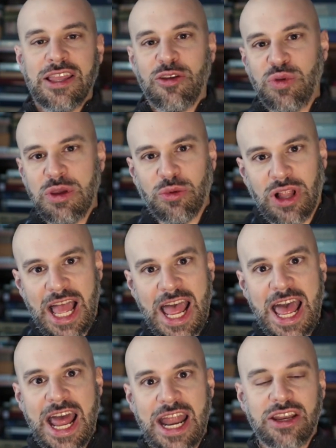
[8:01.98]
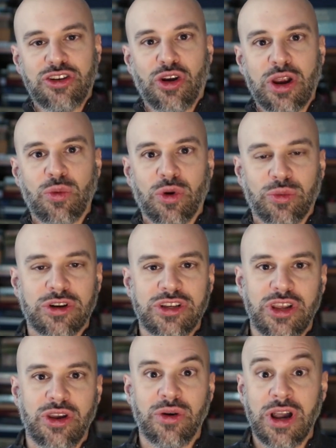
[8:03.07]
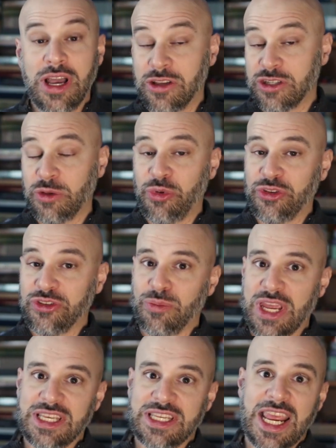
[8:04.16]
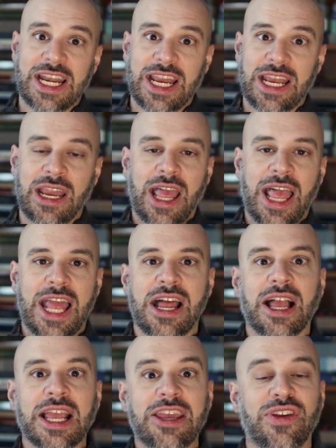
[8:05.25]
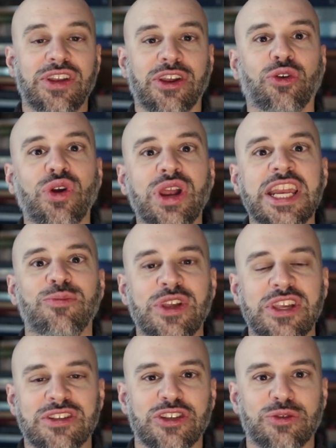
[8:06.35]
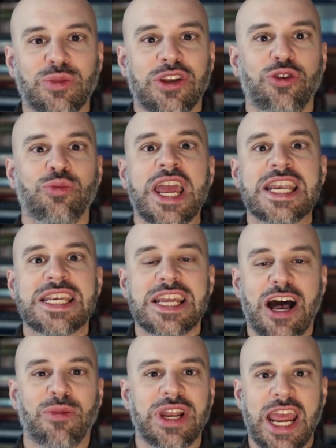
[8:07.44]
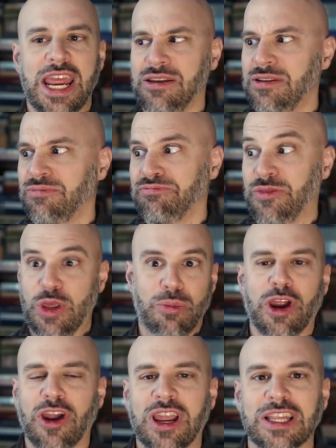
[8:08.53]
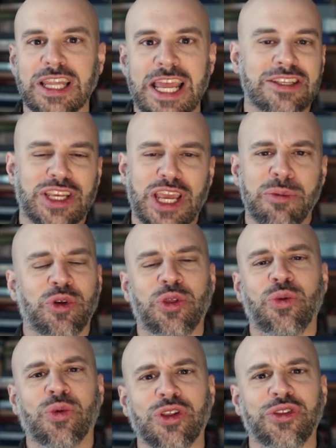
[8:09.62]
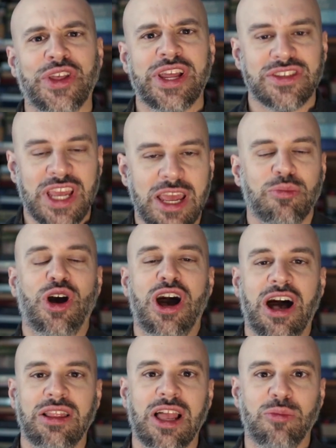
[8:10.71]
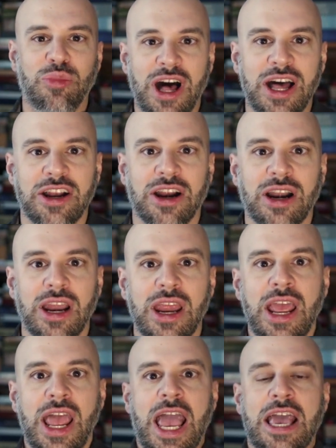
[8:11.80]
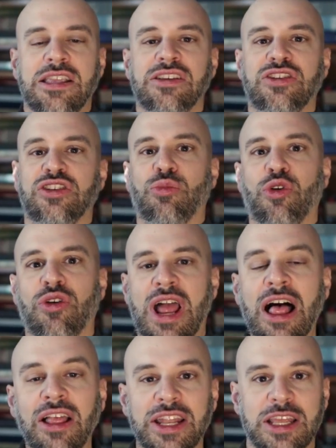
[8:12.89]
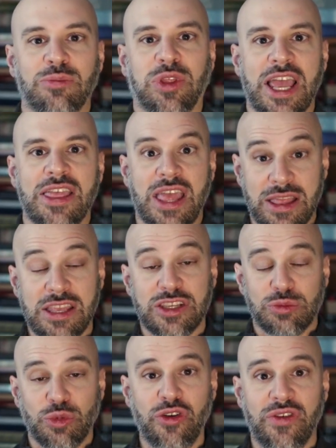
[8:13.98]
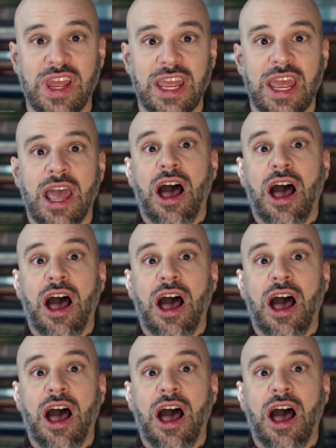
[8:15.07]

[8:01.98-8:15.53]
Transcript: that people had during World War II. They're supposed to maintain it and not give in to greedy businessmen who might dominate the American landscape or the world landscape a la Potter. And this is a morality play then, this movie,